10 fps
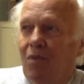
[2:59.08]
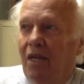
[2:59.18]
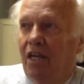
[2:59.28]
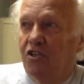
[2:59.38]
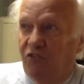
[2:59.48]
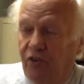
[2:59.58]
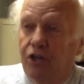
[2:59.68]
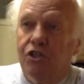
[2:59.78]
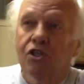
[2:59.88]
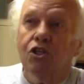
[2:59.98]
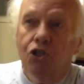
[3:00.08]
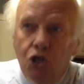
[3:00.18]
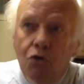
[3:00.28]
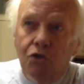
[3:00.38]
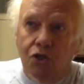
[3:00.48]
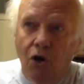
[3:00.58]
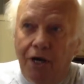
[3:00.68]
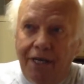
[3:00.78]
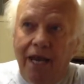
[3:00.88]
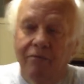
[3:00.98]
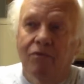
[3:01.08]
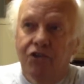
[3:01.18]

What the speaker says: His first used kart came from